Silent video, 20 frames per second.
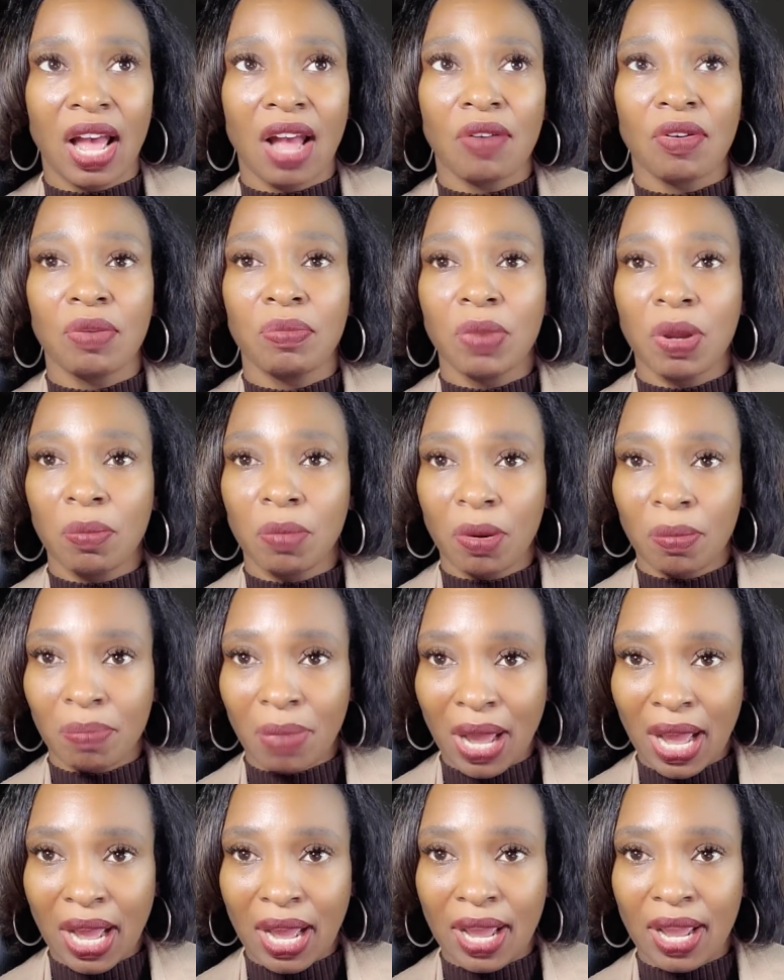I remember
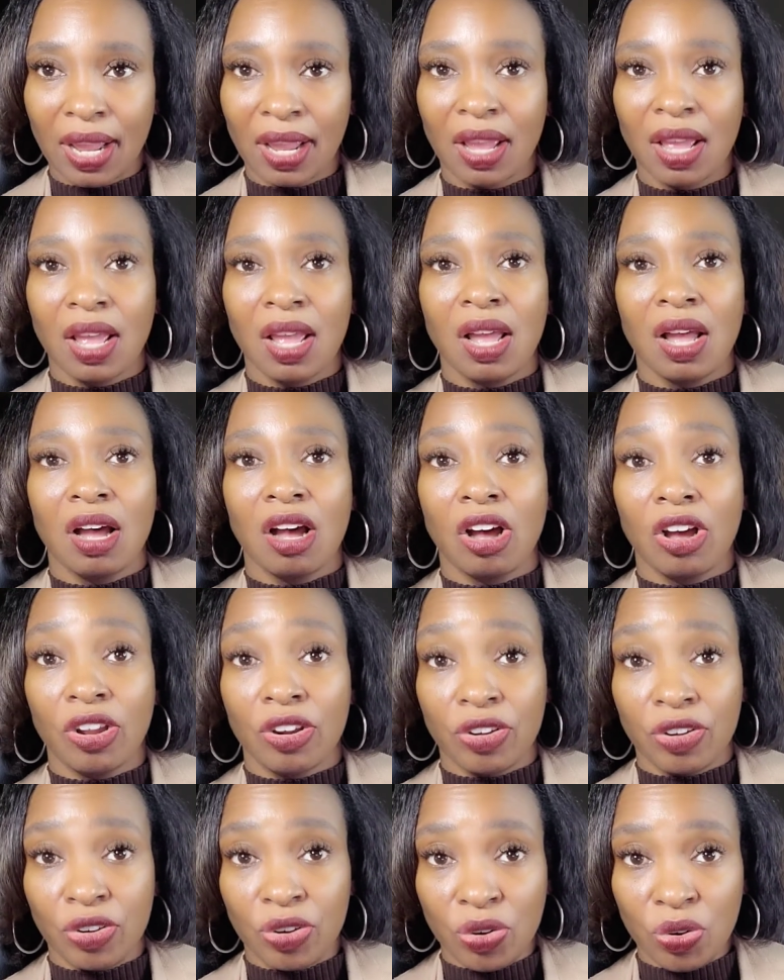buying a
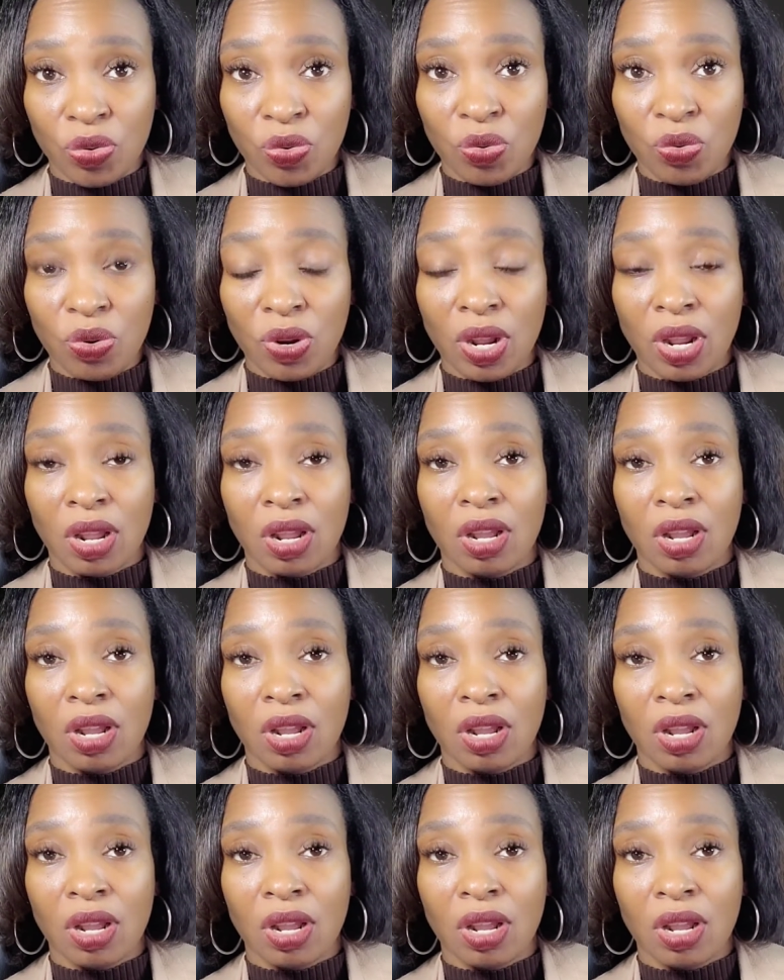new